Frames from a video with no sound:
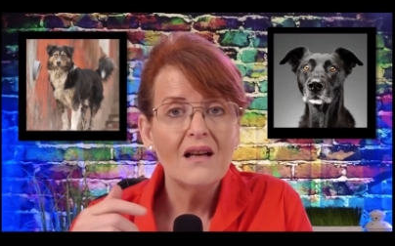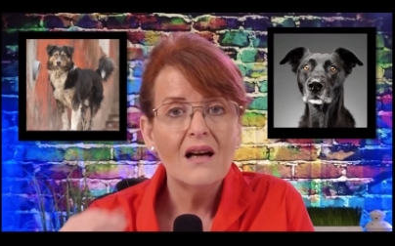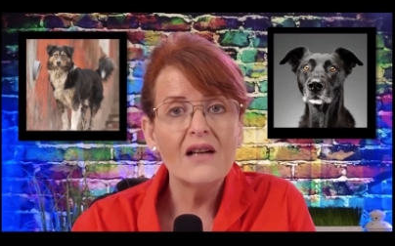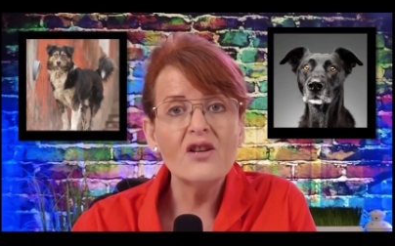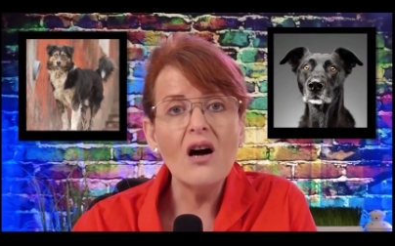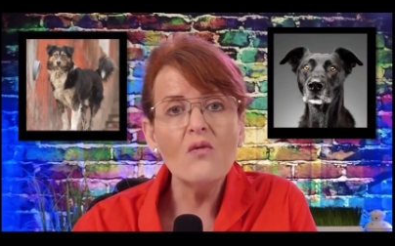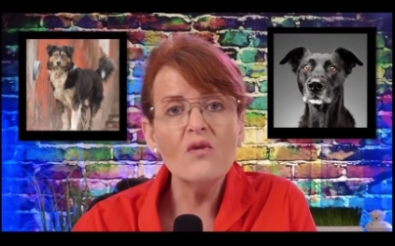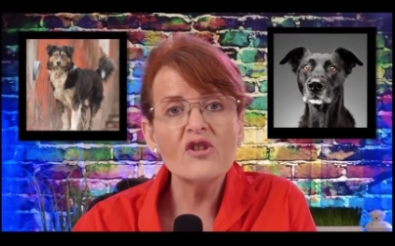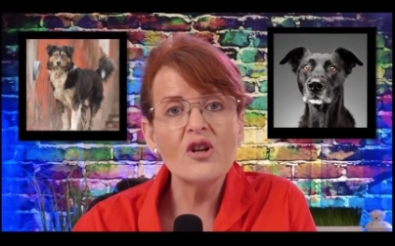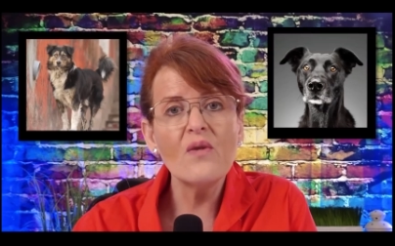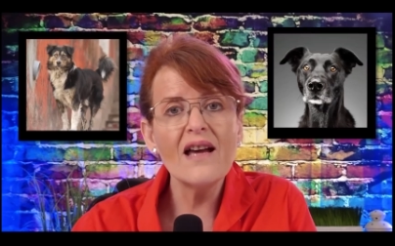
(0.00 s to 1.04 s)
A dog will
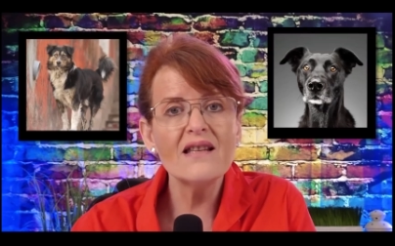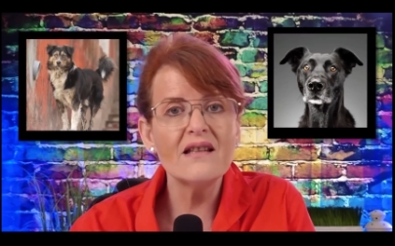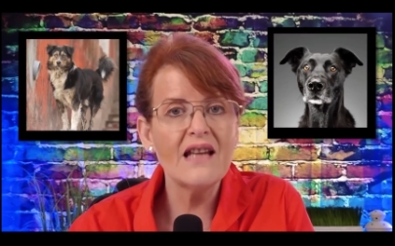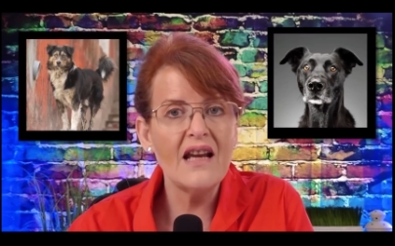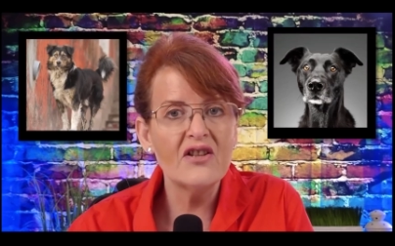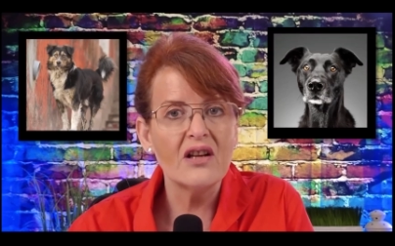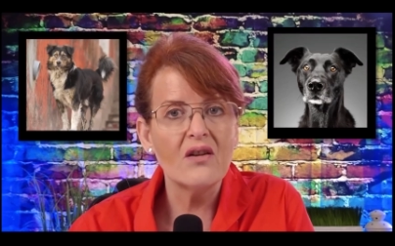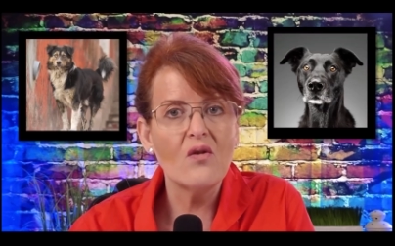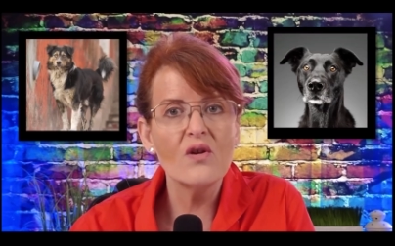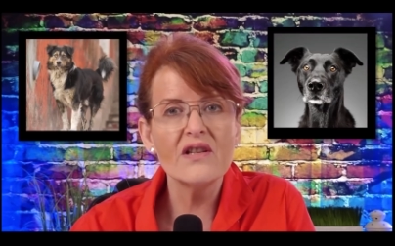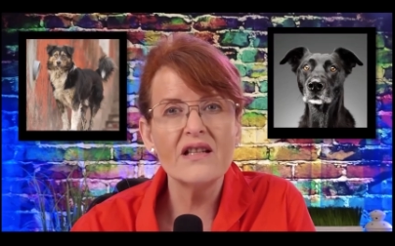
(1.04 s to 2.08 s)
show hesitation
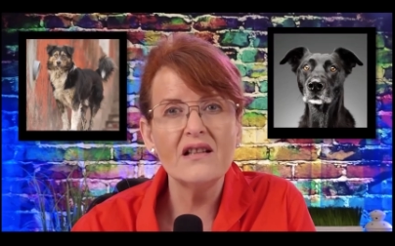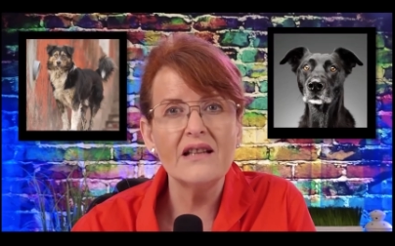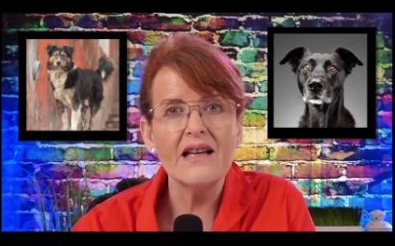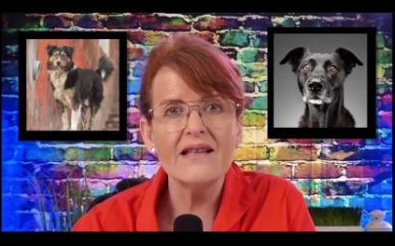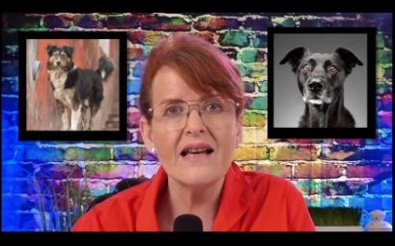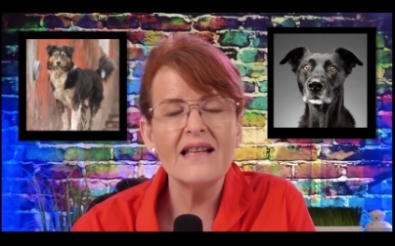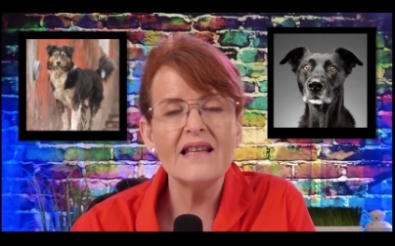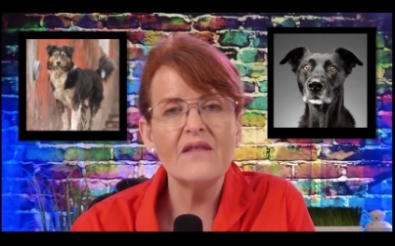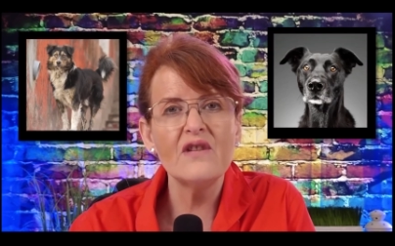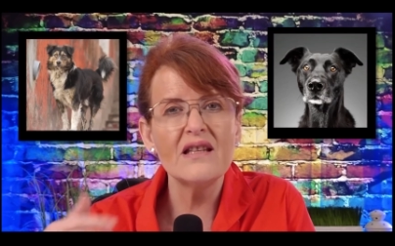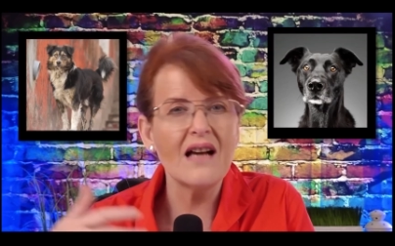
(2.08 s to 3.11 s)
or stillness as if
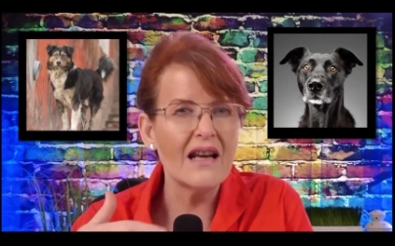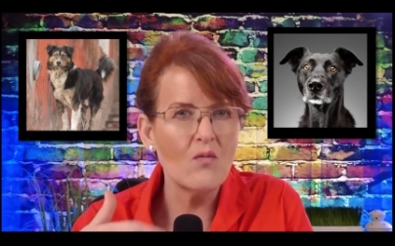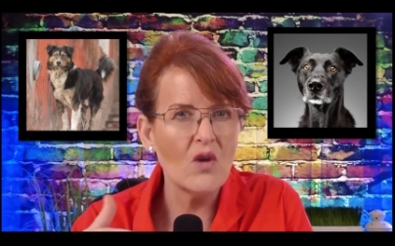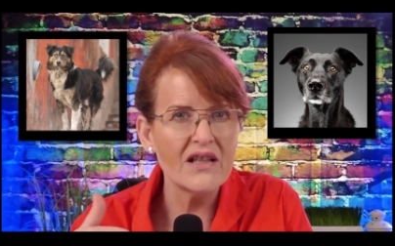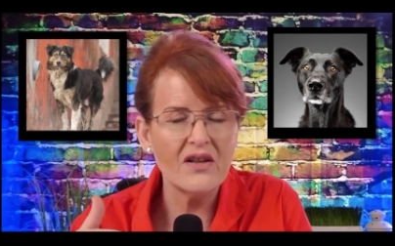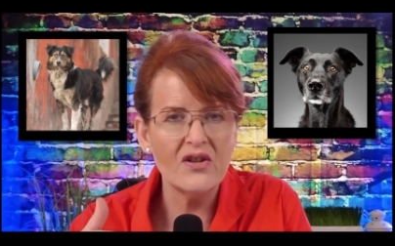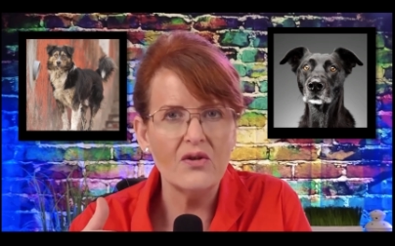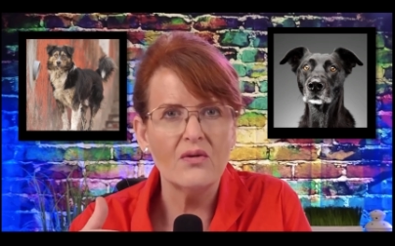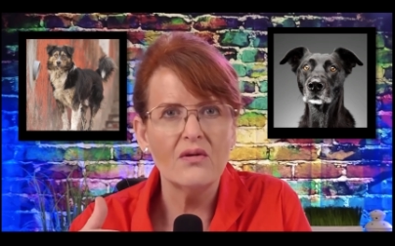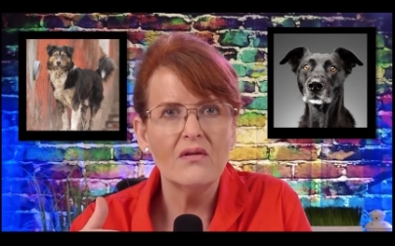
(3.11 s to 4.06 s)
deciding what to do.